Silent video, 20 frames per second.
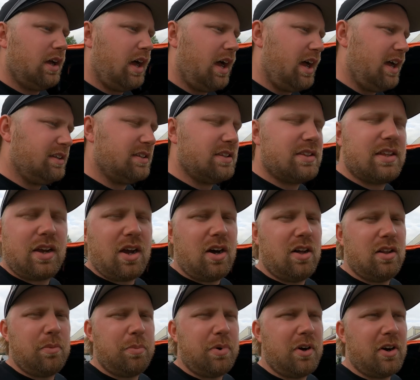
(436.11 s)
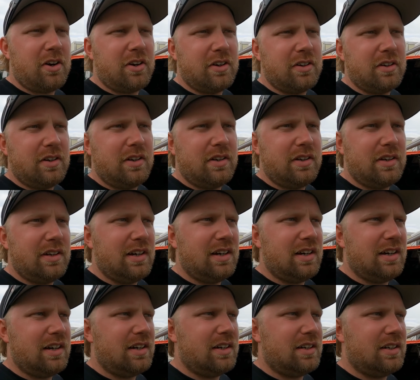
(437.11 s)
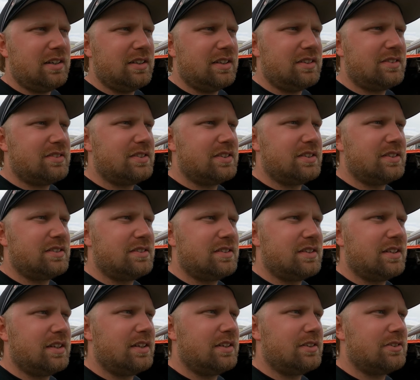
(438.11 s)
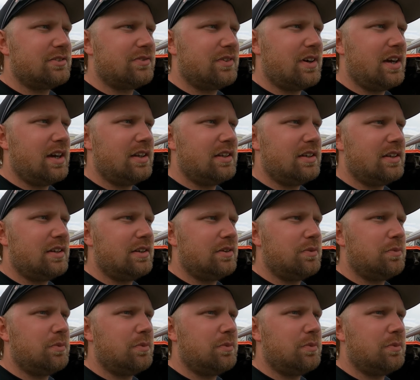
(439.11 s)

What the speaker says: I had the thing all apart, let's see, today is Friday.